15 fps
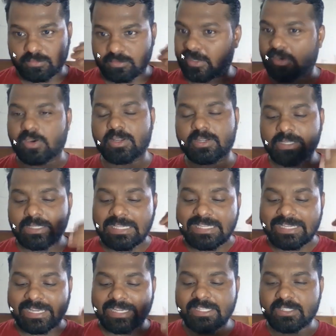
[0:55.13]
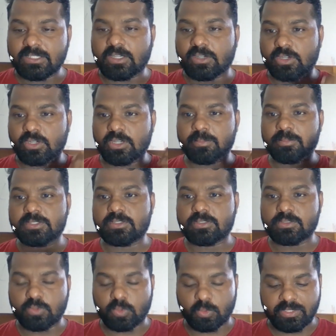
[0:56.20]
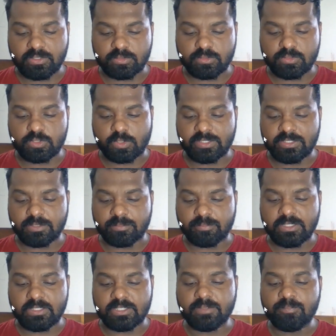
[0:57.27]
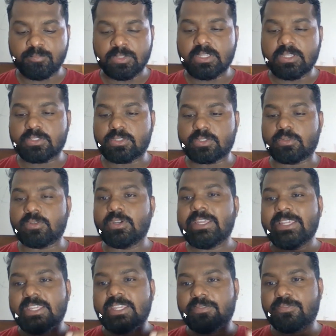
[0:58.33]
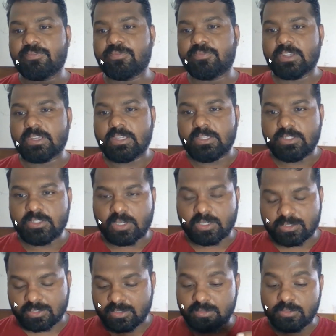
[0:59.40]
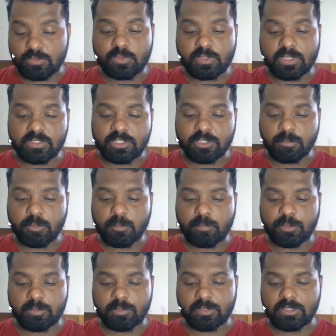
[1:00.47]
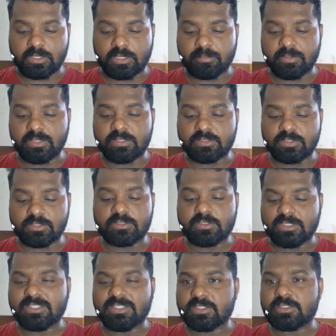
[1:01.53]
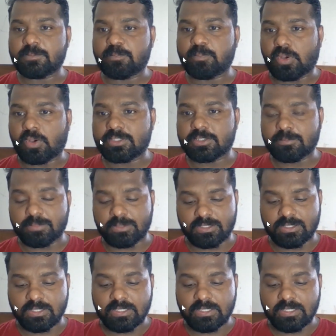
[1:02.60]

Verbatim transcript: or any other anonymous is going to join the meeting. So if you're, you can remove permanently meet, it is possible.